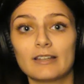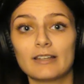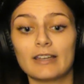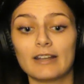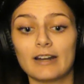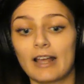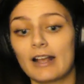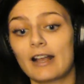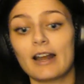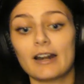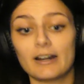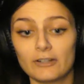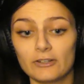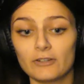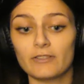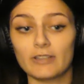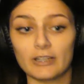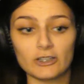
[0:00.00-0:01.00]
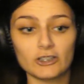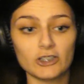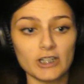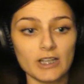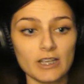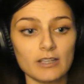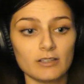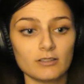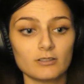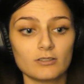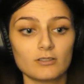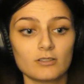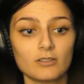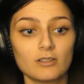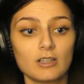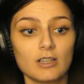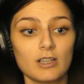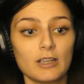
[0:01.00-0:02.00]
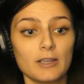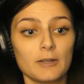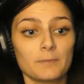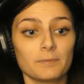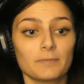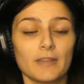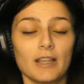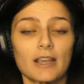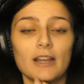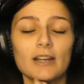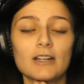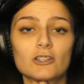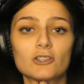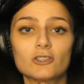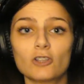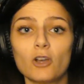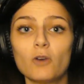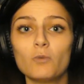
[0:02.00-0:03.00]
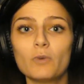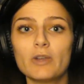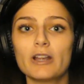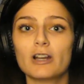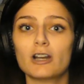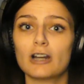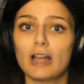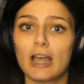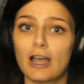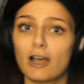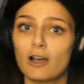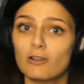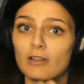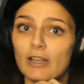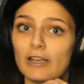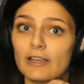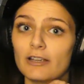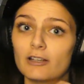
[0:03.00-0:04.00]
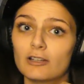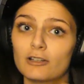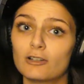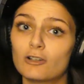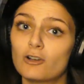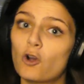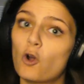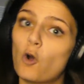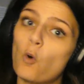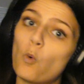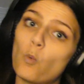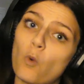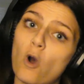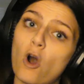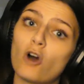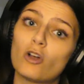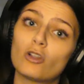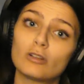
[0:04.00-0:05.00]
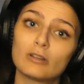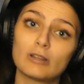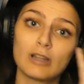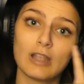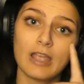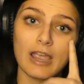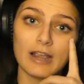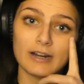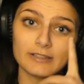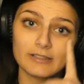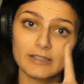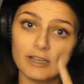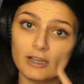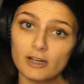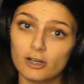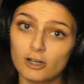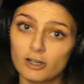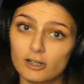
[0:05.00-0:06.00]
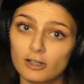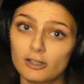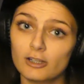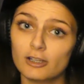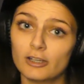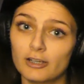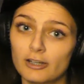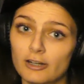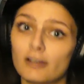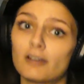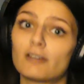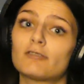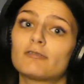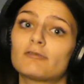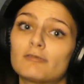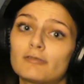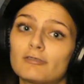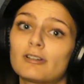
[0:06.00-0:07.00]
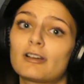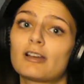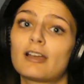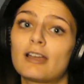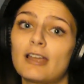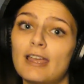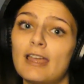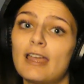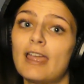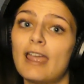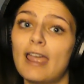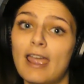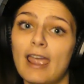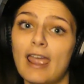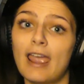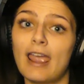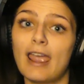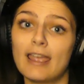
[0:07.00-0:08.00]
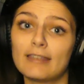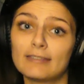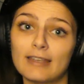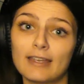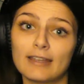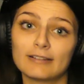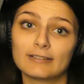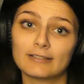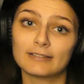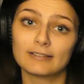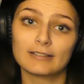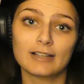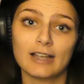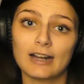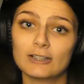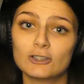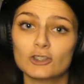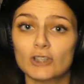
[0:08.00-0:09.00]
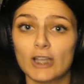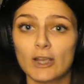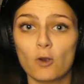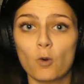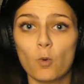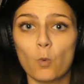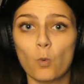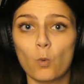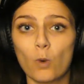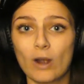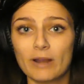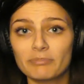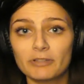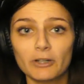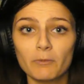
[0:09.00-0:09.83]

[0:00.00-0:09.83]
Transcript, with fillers: And I kind of do think she is. And it's so weird how like Walt had a tear, you know, and then kind of just like wiped it